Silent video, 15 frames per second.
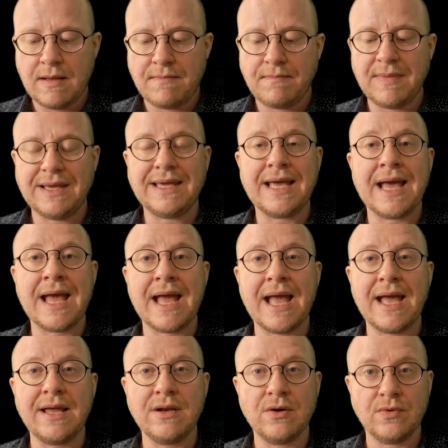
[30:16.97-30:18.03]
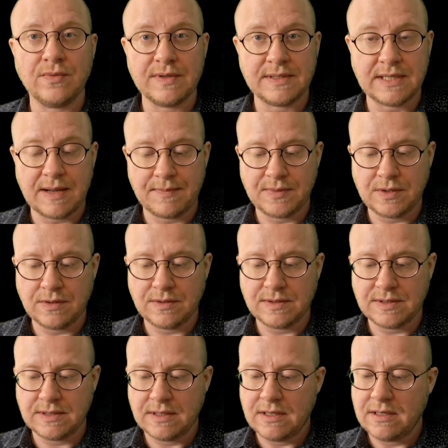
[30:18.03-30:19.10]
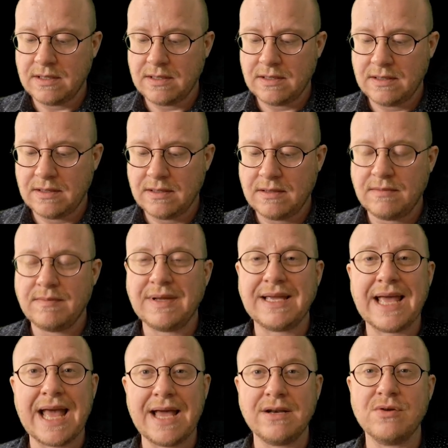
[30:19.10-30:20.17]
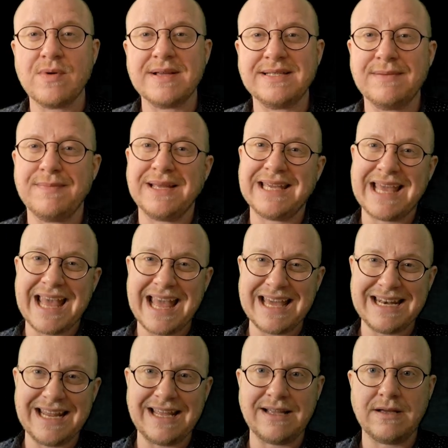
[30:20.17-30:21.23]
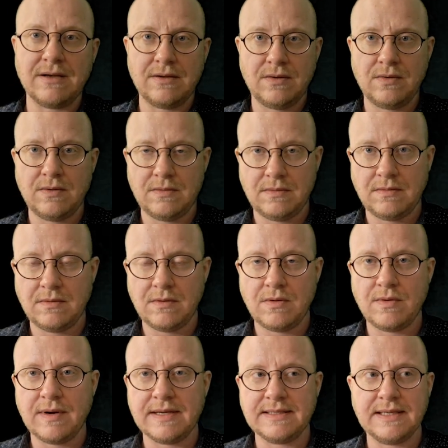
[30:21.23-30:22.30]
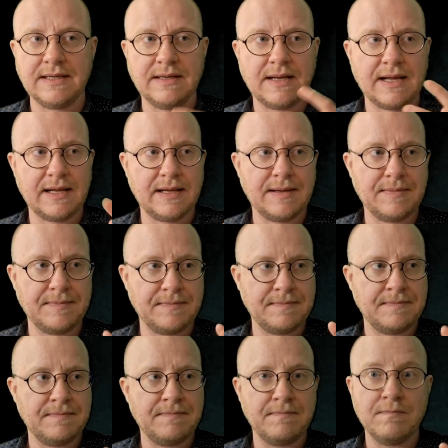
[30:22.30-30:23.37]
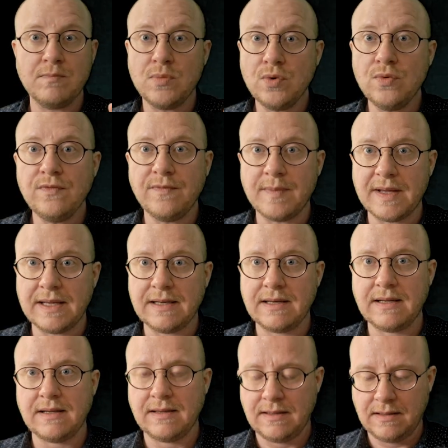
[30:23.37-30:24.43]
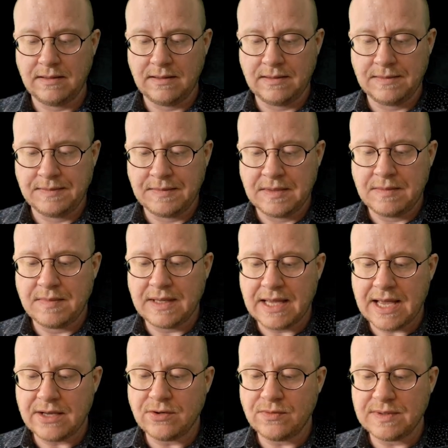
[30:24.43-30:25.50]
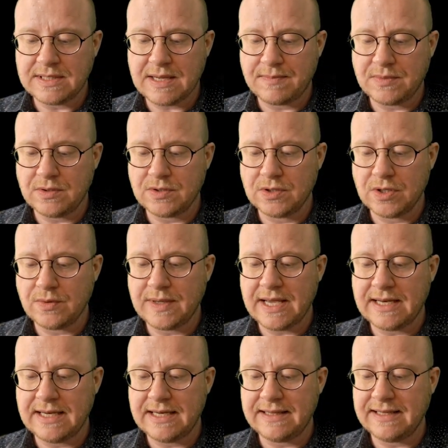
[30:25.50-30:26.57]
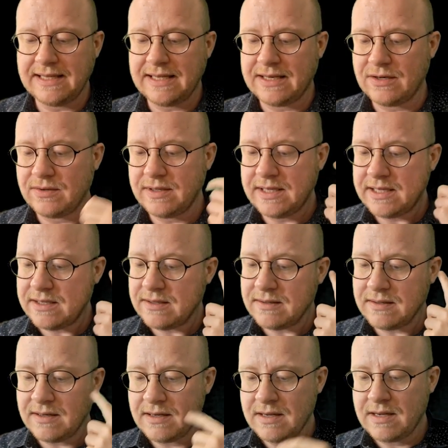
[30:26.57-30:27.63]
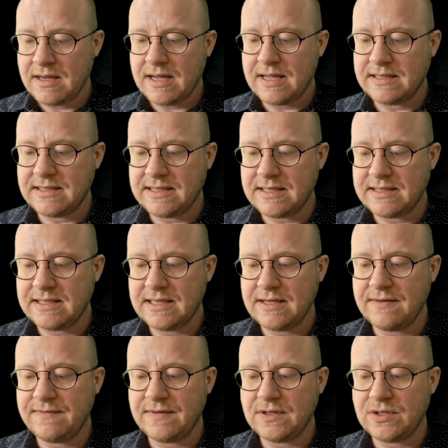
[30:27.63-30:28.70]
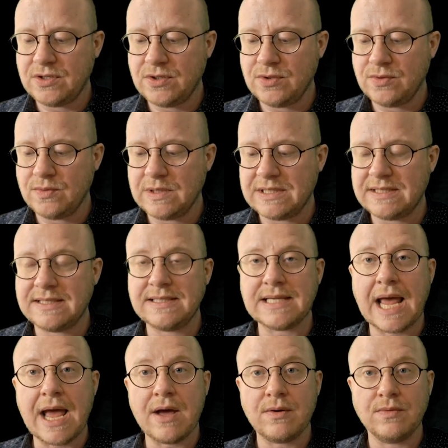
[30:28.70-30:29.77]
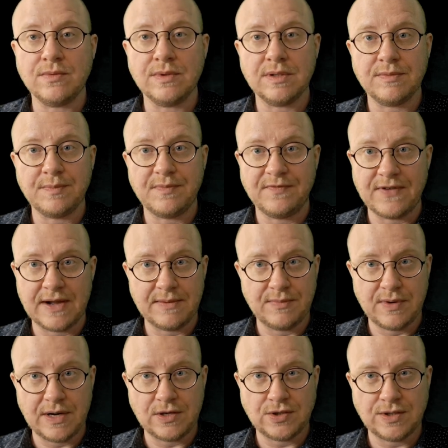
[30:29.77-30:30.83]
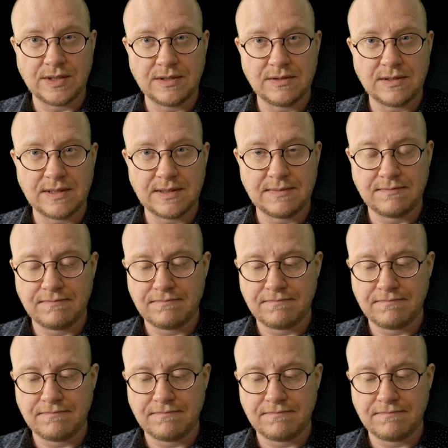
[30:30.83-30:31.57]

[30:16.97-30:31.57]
Mechanoreceptors, mechano as in mechanic, or as in like movement. Mechanoreceptors located in the inner ear and sensitive to sound vibrations.